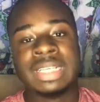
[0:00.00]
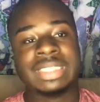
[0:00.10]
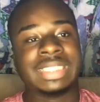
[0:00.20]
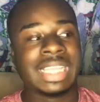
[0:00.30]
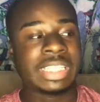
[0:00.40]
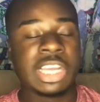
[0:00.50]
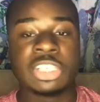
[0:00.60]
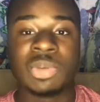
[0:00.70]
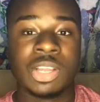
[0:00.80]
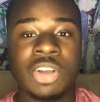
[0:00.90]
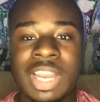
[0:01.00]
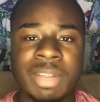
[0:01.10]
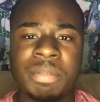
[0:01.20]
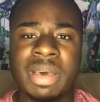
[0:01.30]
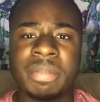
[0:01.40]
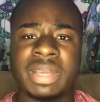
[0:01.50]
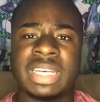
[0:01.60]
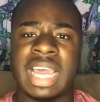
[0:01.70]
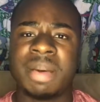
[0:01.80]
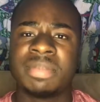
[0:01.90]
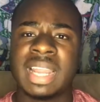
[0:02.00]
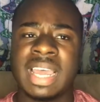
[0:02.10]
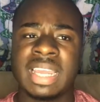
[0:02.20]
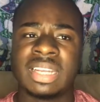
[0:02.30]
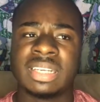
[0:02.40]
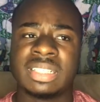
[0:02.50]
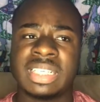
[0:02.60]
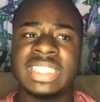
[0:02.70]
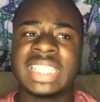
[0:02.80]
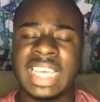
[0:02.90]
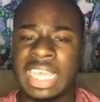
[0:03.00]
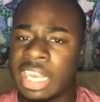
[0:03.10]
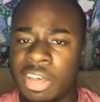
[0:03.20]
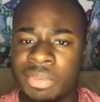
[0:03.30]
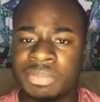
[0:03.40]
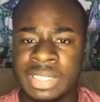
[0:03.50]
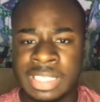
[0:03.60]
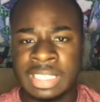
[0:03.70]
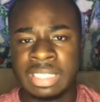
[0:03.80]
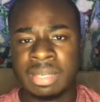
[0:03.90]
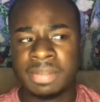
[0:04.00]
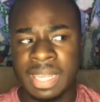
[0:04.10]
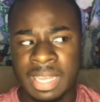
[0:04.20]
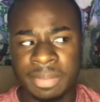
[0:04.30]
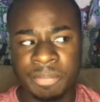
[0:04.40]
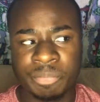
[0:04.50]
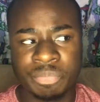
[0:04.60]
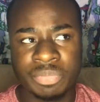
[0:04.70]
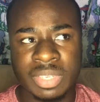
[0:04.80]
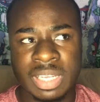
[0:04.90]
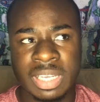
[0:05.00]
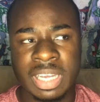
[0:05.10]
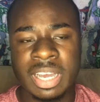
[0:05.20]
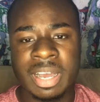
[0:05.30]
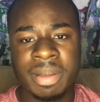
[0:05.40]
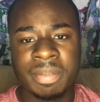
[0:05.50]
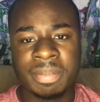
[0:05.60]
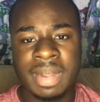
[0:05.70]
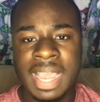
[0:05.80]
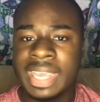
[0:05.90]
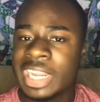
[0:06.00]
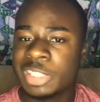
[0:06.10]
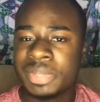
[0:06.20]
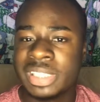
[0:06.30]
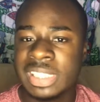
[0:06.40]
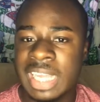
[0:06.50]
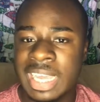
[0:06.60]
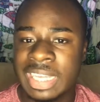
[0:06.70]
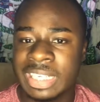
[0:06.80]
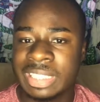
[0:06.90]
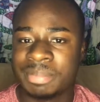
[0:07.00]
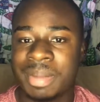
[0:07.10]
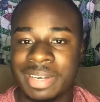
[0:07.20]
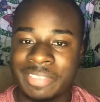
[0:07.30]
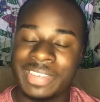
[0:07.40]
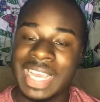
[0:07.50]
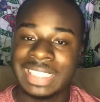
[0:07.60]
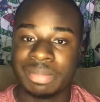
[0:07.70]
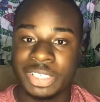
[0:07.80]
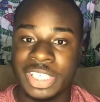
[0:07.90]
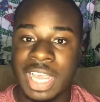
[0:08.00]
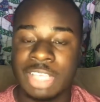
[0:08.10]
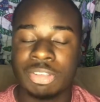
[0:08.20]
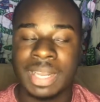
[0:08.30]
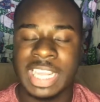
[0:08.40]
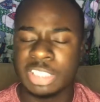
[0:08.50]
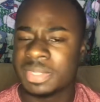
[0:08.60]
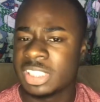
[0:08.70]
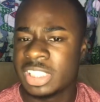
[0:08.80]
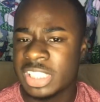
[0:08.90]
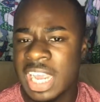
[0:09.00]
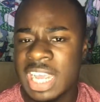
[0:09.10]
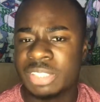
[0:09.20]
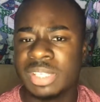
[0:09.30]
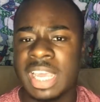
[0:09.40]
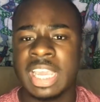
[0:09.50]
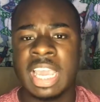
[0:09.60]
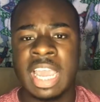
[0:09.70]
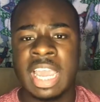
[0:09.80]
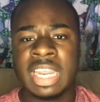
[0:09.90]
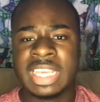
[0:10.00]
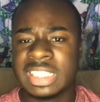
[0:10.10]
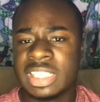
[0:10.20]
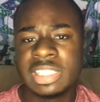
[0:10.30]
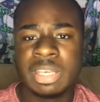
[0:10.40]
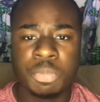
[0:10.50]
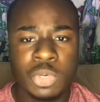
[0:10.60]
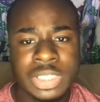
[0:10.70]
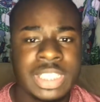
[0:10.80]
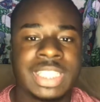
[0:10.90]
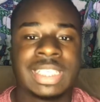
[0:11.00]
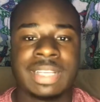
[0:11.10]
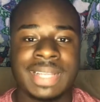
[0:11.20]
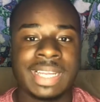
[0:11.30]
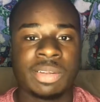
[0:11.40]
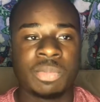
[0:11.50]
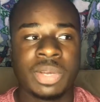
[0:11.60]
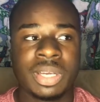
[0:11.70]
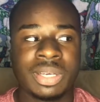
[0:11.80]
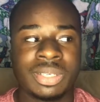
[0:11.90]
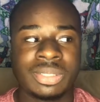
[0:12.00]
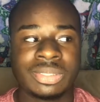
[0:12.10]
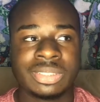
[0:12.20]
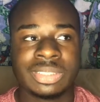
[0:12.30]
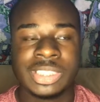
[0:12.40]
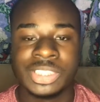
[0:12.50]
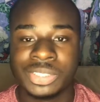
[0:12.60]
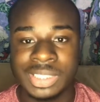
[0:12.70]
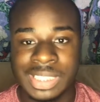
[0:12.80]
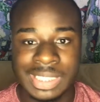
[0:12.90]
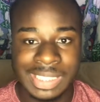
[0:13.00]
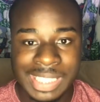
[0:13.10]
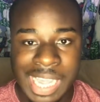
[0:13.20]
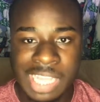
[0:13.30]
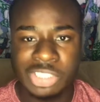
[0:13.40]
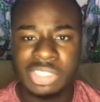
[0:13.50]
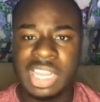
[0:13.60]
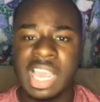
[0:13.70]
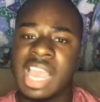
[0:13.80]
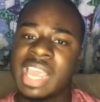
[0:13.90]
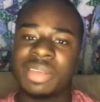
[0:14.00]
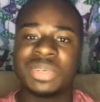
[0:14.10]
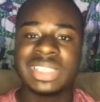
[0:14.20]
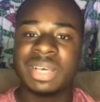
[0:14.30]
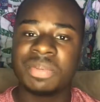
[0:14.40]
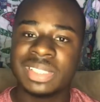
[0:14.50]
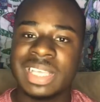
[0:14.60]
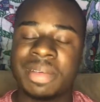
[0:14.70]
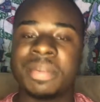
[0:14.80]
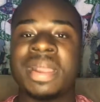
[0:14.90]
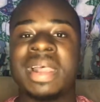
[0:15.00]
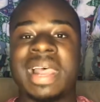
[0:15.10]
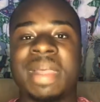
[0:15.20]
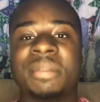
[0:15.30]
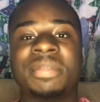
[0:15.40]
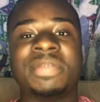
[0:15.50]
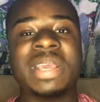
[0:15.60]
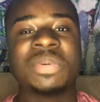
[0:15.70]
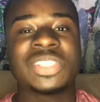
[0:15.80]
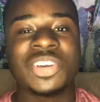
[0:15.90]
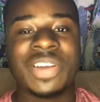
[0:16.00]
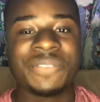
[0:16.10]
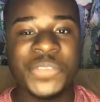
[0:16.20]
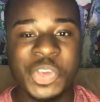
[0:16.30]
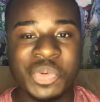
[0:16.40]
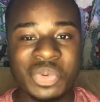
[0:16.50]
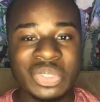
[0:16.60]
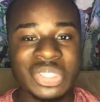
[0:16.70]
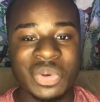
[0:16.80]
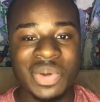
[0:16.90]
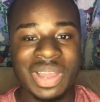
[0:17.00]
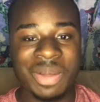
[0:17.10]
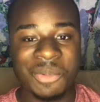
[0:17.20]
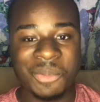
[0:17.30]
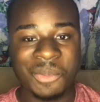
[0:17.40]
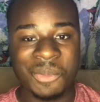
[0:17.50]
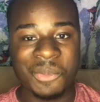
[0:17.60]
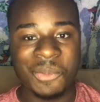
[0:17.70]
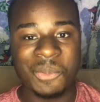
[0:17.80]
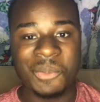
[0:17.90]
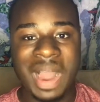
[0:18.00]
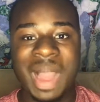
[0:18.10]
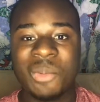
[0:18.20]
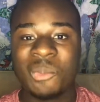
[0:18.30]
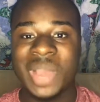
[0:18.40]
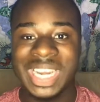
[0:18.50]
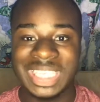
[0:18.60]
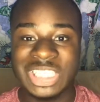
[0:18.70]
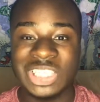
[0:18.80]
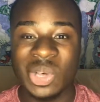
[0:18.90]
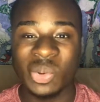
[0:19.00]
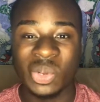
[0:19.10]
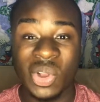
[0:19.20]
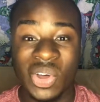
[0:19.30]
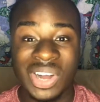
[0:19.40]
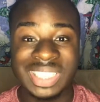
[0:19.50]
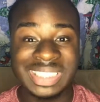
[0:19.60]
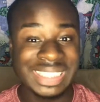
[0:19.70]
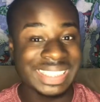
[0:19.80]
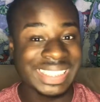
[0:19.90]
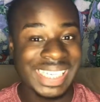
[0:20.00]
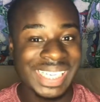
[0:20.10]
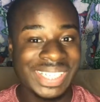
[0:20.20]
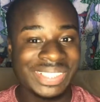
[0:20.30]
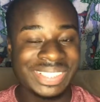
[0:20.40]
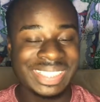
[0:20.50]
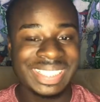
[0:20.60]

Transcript: This, that, and third. So I call him up, and I'm like, he's like, hello. I'm like, hey, can I speak to, like, my dad's name Deshaun? So I'm like, can I speak to Deshaun? He was like, yes, this is him. Who is this? And I was like, well, this your son Dion. So I was like, hey, what's up? And he was so confused on why I waited so long to tell